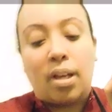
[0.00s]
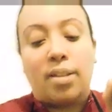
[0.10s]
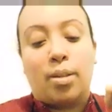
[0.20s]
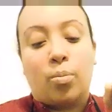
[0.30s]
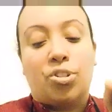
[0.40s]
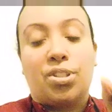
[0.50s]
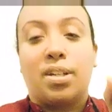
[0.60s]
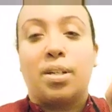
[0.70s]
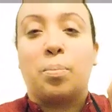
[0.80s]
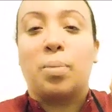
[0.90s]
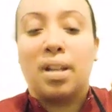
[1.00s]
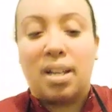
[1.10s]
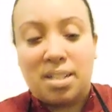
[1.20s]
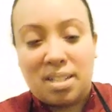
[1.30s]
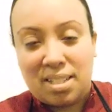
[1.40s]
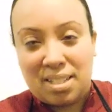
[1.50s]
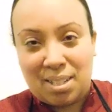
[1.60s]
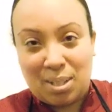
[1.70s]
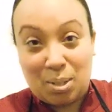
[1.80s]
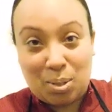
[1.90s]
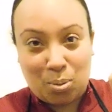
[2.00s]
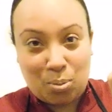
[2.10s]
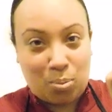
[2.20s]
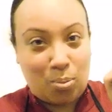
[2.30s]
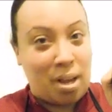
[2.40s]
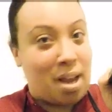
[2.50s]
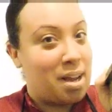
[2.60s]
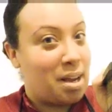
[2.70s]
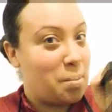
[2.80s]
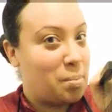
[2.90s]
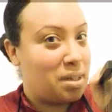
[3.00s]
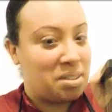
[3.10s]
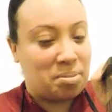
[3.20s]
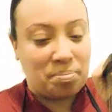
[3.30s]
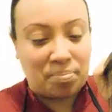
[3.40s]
And then we're just going to blend this to combine.